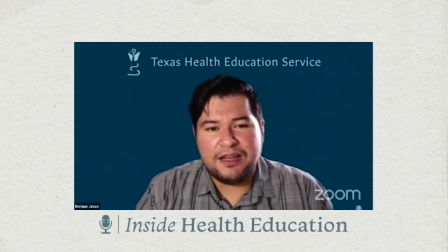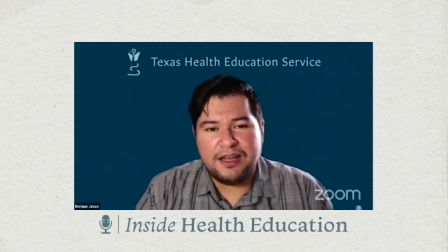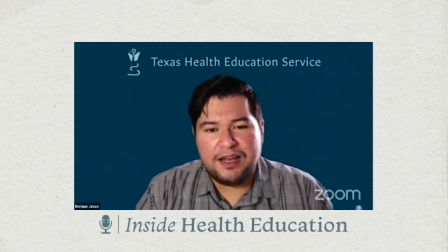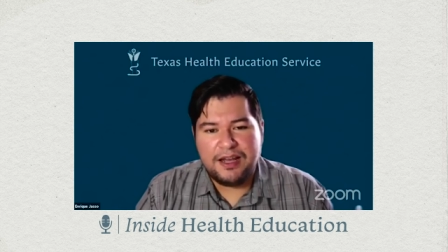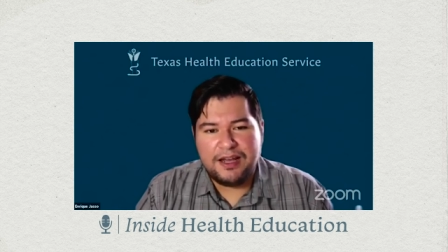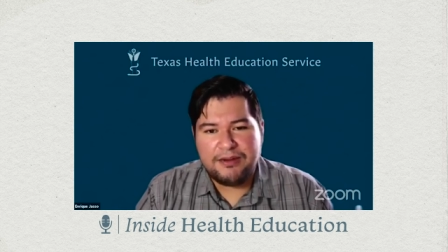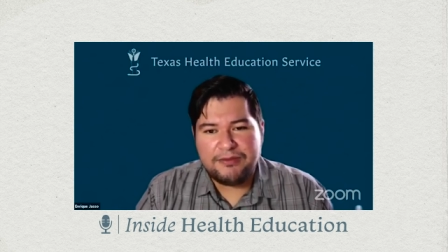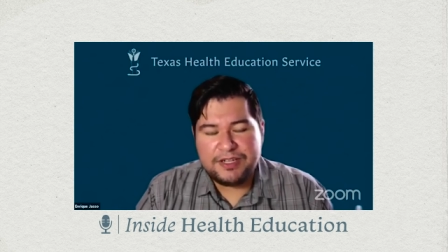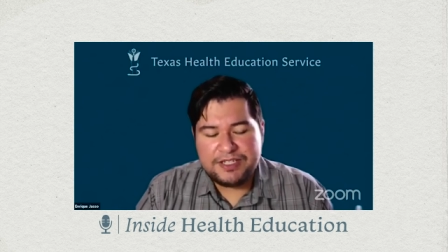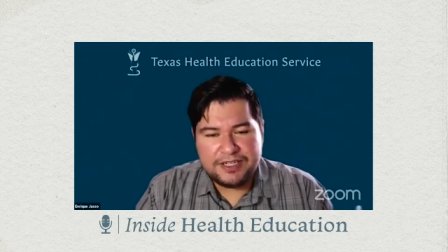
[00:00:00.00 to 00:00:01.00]
uh,
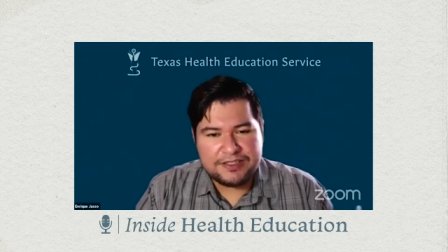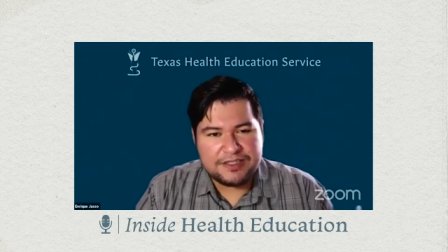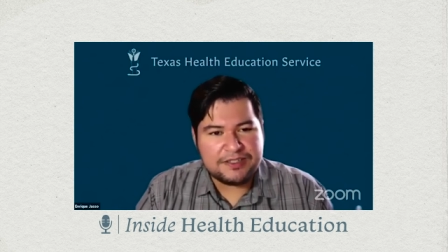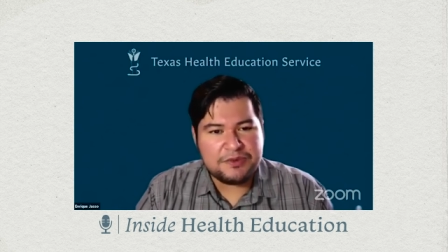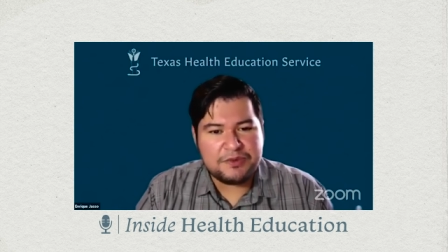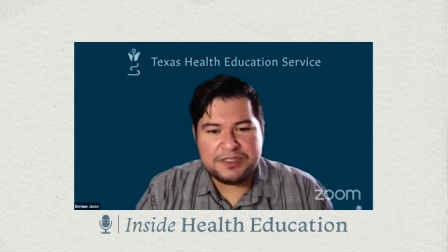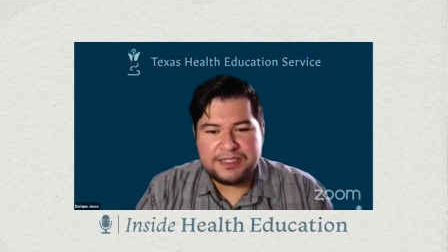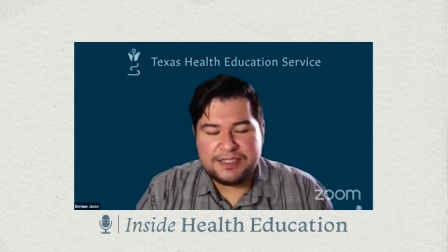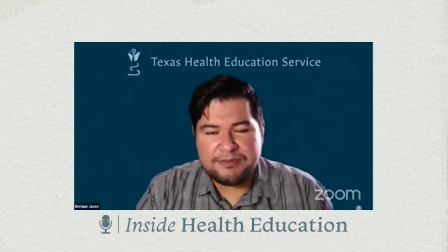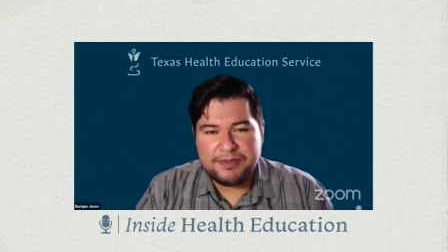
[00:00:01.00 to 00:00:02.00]
reaching out to the schools in
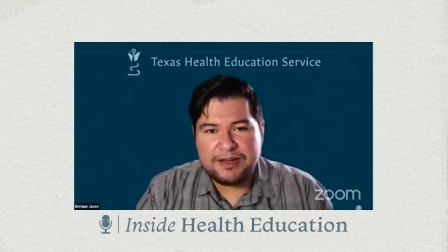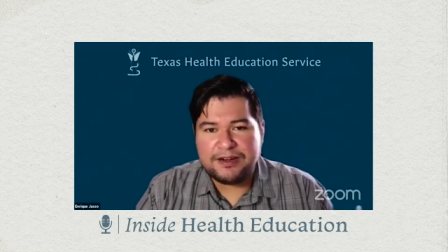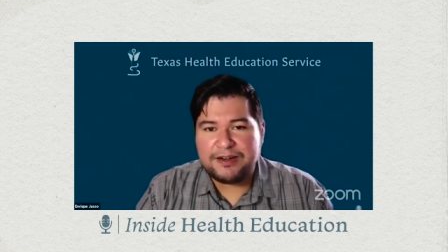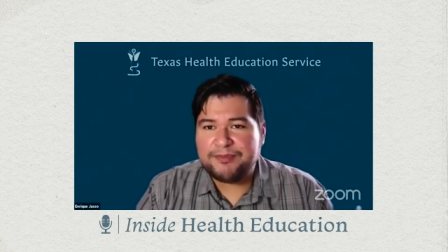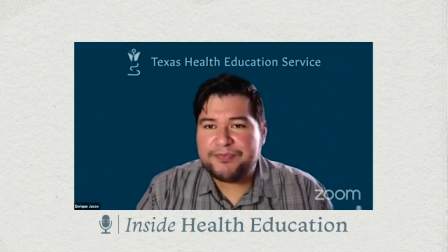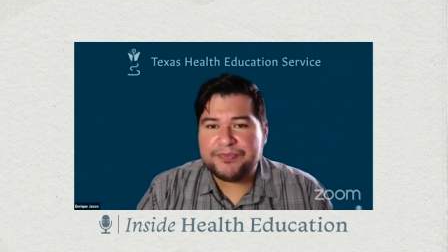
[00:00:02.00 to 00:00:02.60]
this manner.